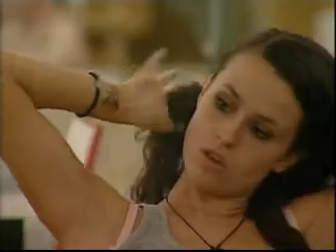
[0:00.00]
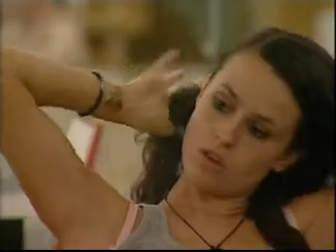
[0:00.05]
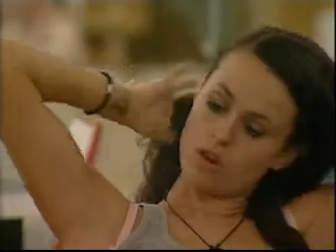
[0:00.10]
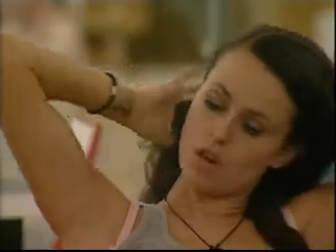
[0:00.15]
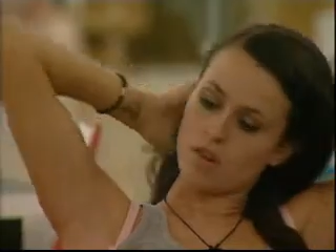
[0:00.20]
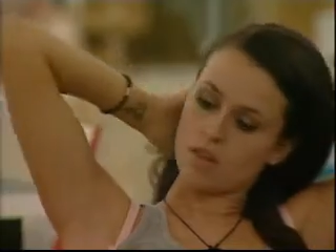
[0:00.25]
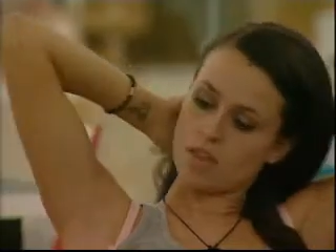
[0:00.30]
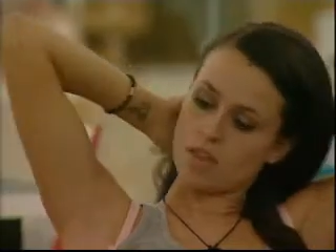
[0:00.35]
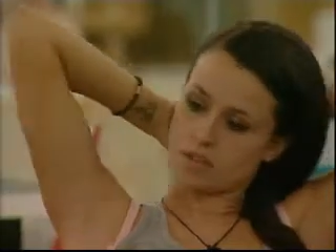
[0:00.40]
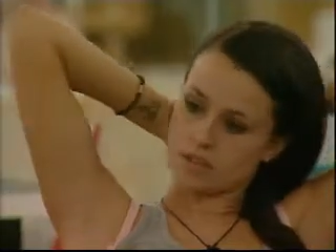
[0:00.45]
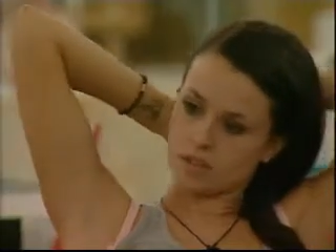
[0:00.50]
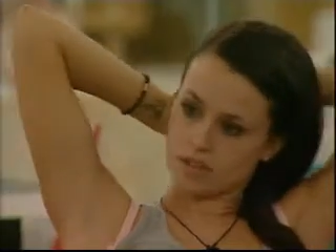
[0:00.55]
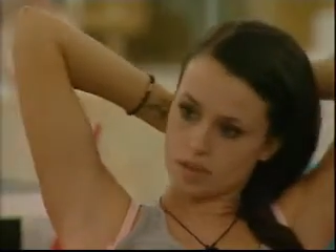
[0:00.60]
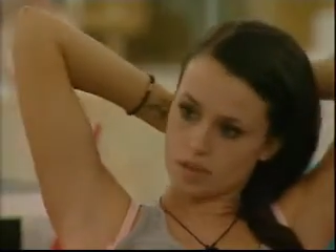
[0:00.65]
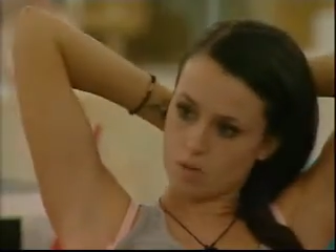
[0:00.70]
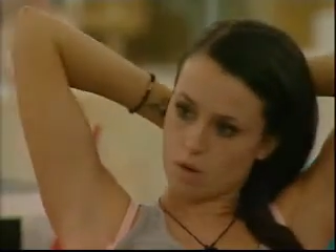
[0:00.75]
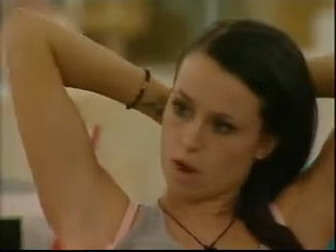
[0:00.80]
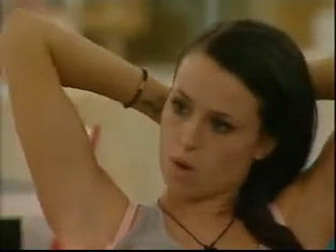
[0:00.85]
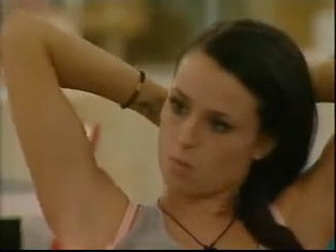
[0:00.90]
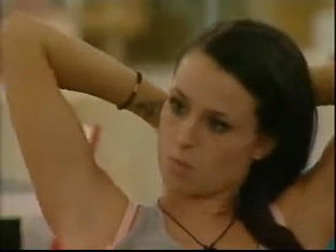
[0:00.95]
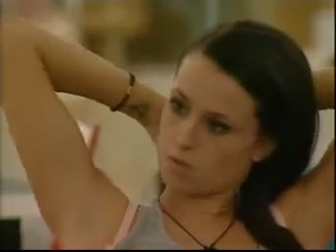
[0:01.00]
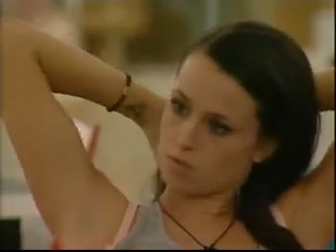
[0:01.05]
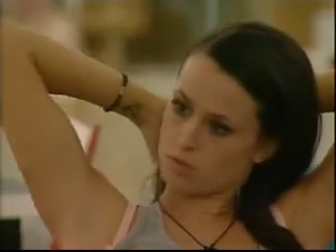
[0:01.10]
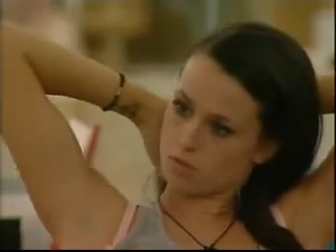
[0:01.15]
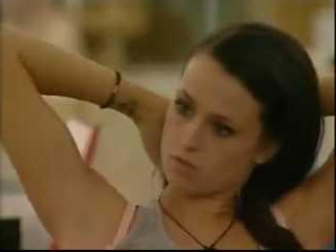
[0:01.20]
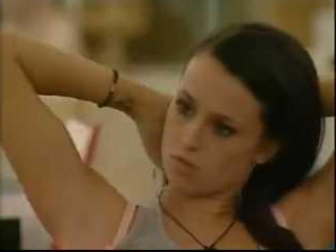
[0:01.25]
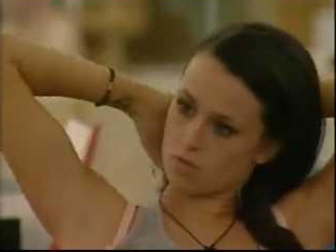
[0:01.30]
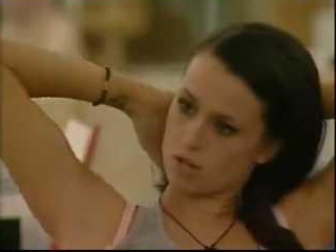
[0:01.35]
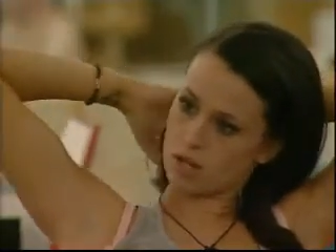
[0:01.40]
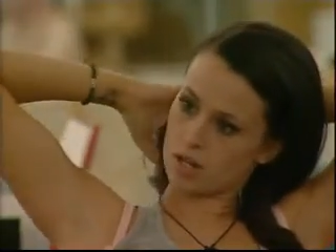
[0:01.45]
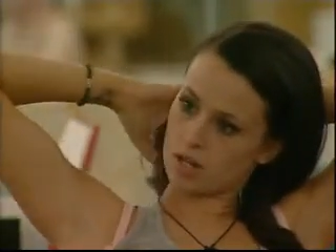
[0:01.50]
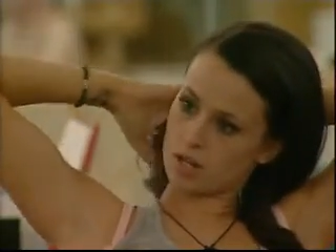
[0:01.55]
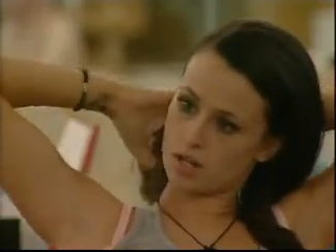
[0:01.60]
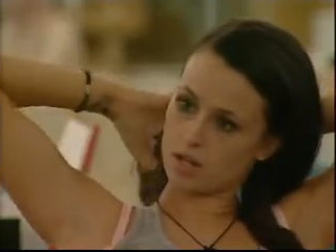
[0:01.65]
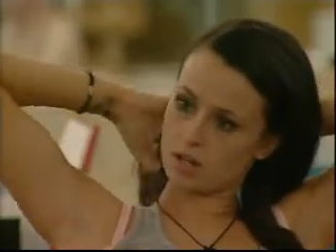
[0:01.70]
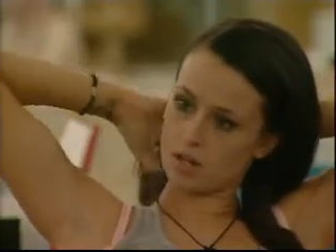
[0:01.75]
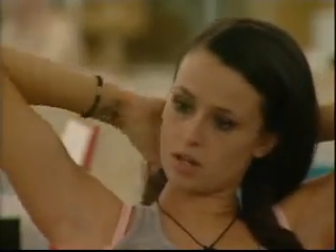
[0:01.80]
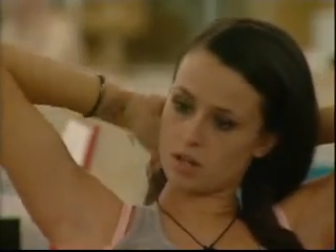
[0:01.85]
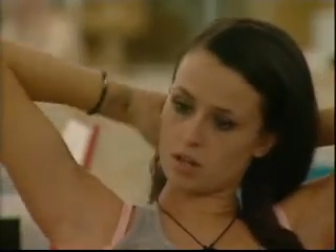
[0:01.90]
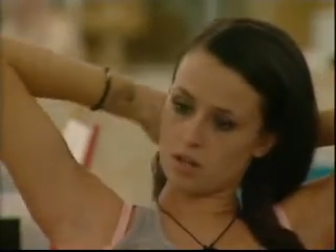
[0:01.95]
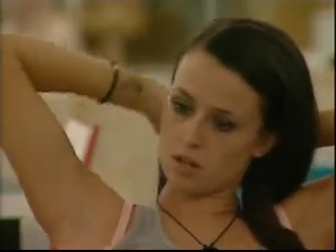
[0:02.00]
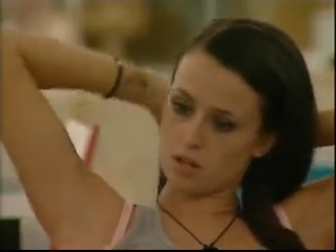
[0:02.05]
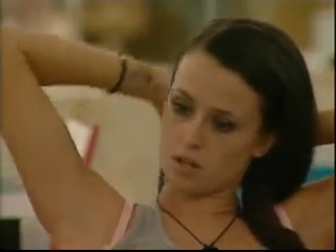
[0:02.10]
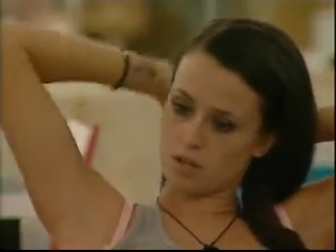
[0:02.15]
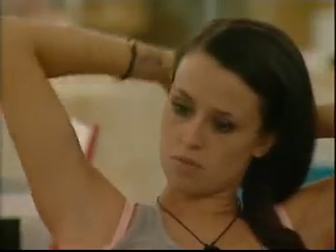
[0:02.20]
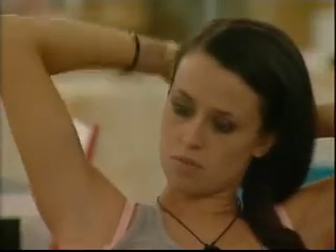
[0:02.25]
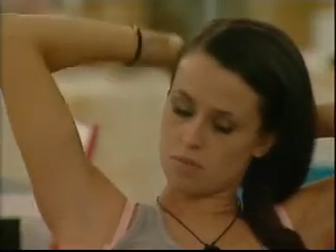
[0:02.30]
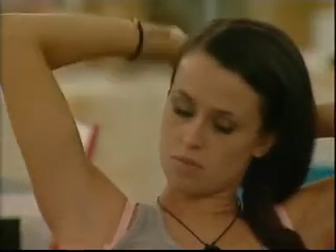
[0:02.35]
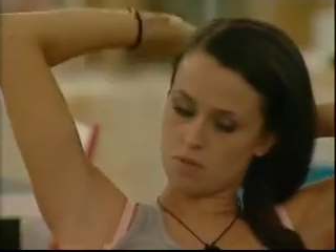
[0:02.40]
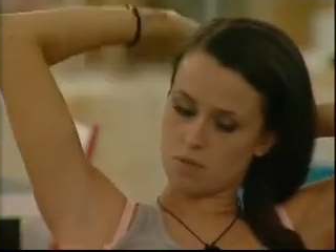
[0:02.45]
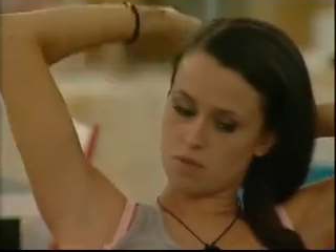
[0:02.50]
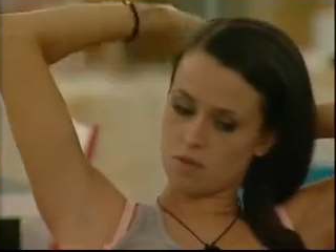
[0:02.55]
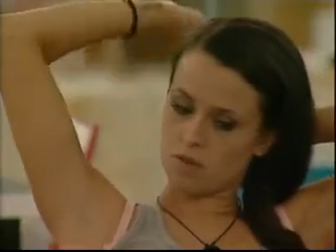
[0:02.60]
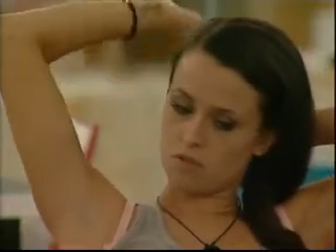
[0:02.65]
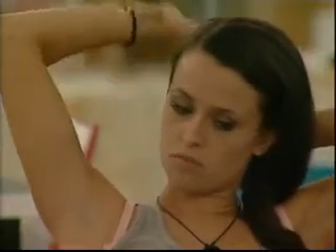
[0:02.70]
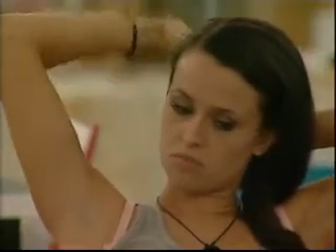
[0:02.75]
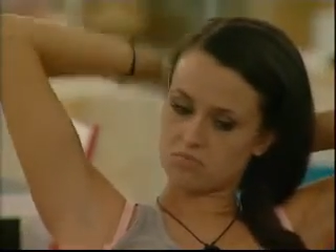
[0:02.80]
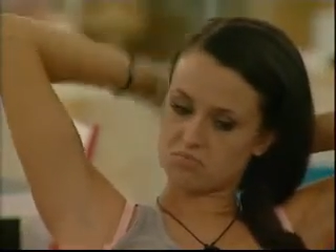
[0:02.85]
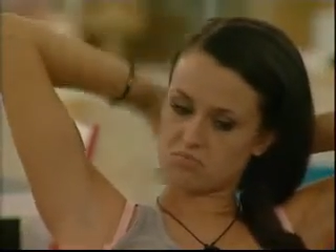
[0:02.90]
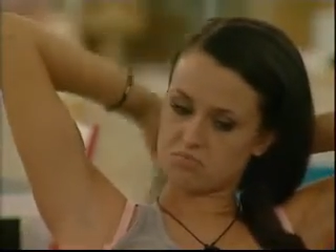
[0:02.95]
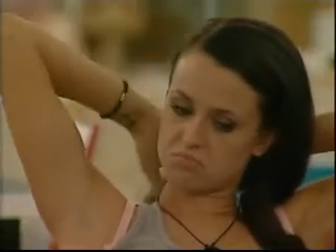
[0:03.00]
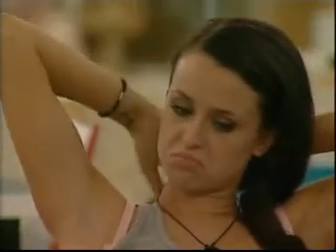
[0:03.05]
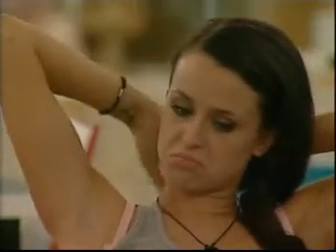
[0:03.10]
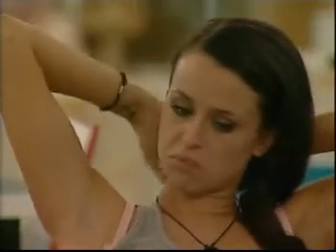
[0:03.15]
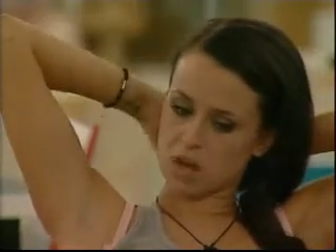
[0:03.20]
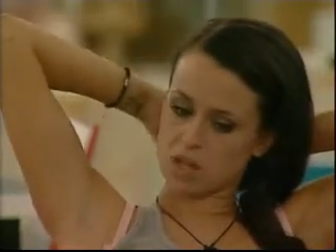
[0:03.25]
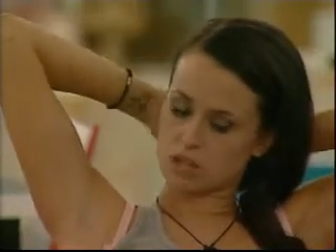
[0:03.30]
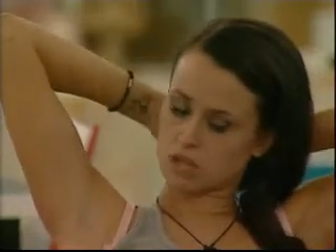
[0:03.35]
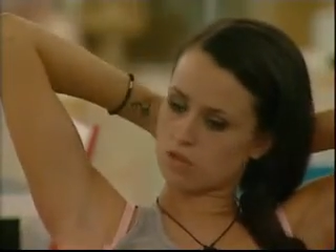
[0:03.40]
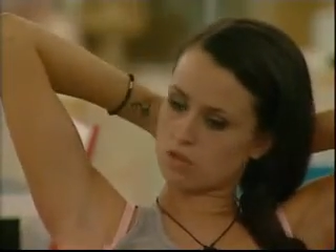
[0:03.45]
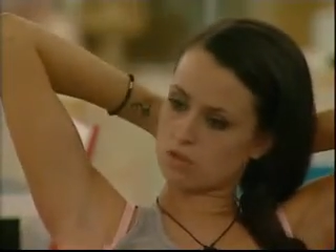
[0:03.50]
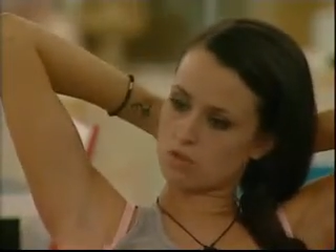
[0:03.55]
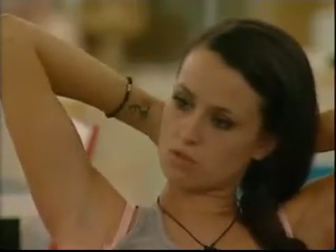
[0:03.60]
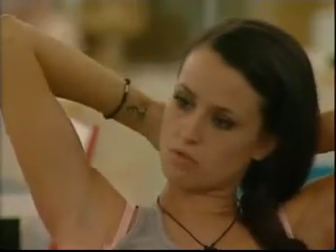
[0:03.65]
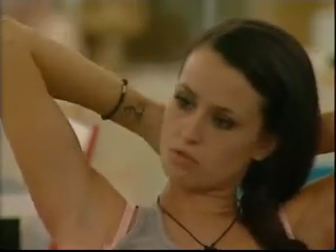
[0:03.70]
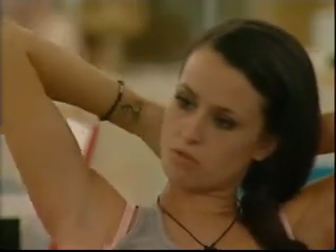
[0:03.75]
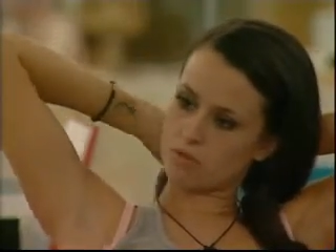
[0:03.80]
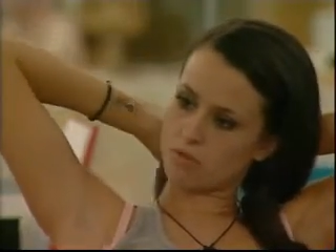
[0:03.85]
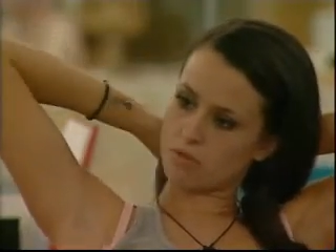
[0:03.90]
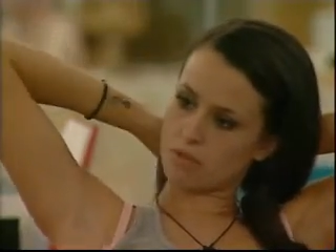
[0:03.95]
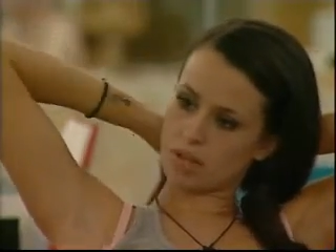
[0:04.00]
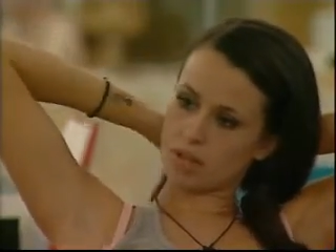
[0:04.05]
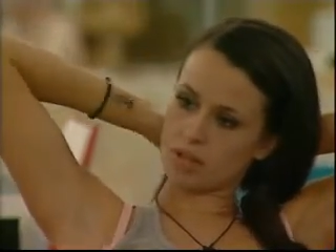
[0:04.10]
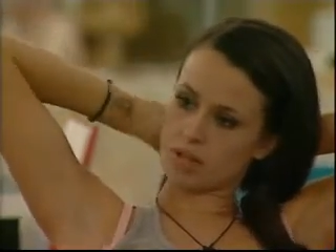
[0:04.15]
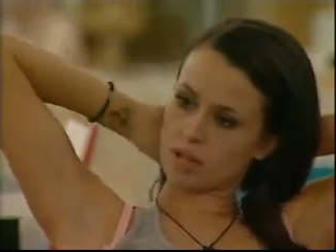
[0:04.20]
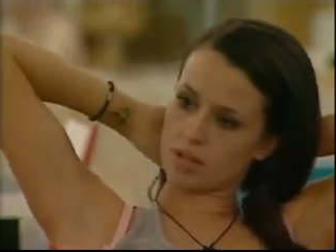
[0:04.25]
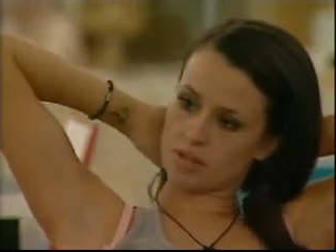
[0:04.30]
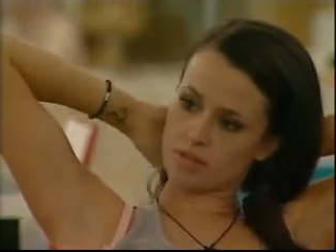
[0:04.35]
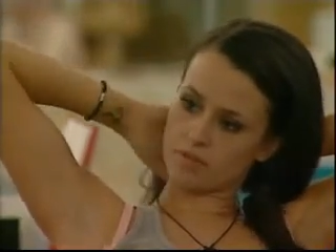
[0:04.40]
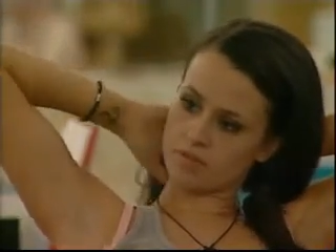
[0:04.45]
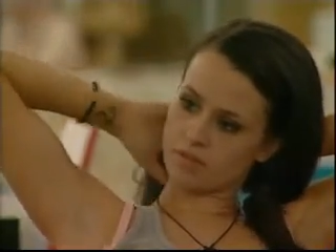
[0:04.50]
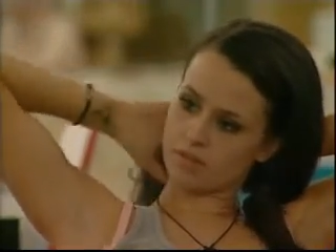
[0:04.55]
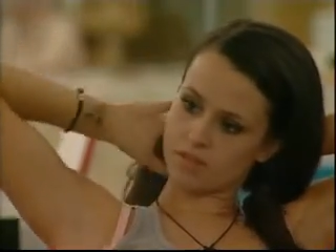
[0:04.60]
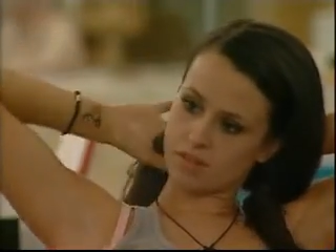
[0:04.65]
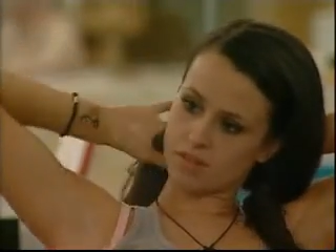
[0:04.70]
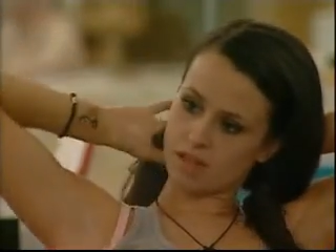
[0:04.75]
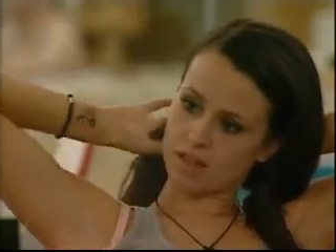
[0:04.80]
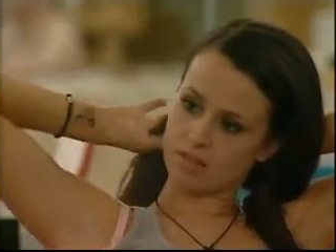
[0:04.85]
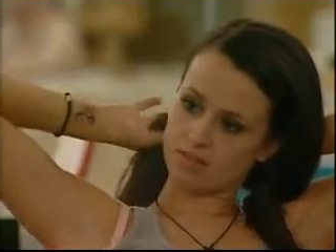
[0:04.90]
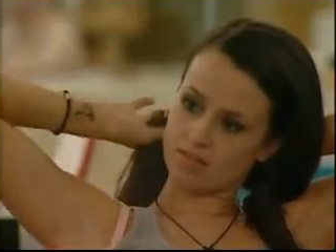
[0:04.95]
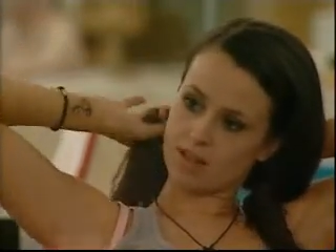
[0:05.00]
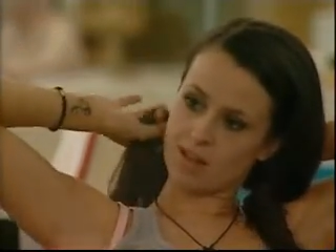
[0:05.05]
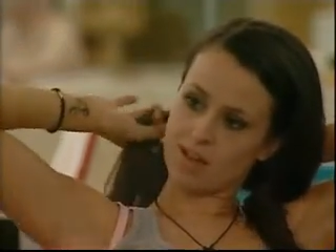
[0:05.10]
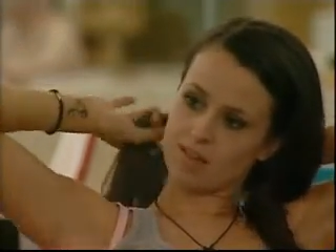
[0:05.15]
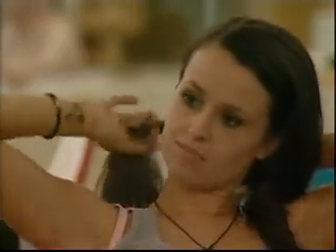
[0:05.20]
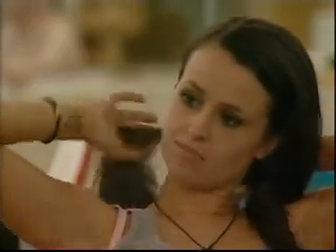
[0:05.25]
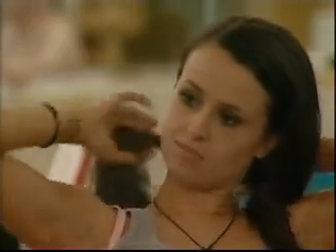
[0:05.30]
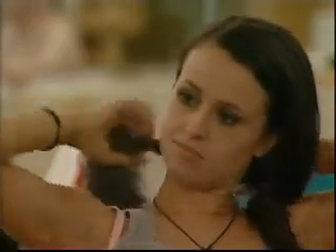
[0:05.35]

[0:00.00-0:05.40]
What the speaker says: And then to see what happens, really. But I just don't think life's like that.